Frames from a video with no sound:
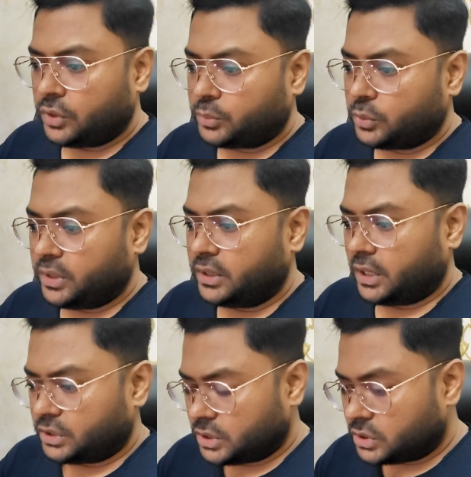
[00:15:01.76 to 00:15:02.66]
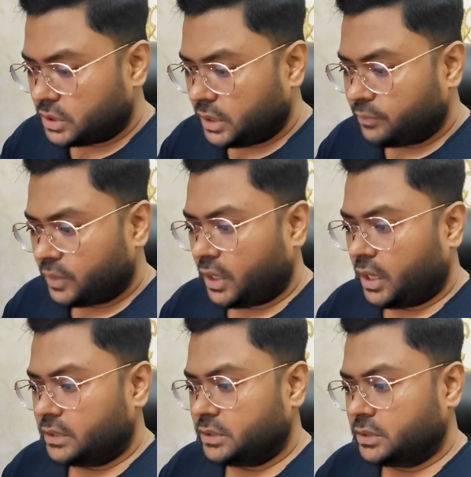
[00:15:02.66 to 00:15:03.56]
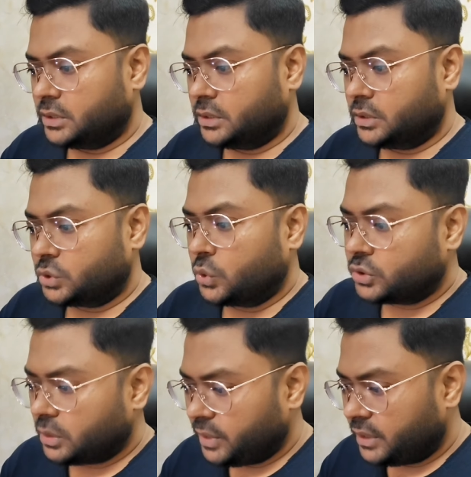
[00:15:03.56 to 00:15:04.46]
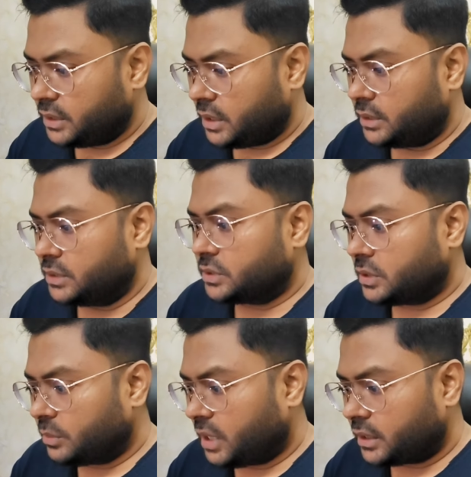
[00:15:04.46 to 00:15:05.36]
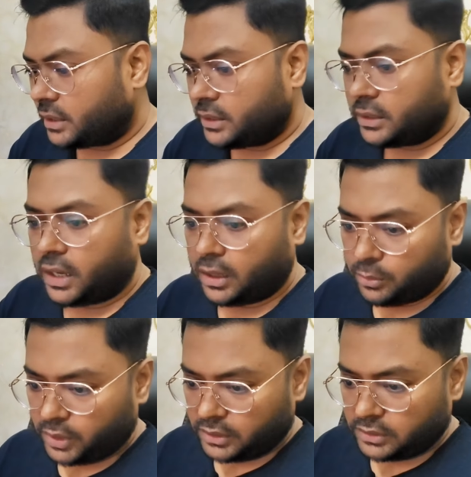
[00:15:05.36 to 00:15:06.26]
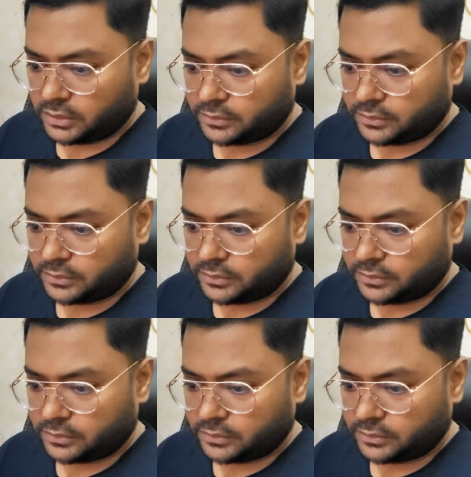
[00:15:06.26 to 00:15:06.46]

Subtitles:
crypto media agency and social media, digital marketing and branding.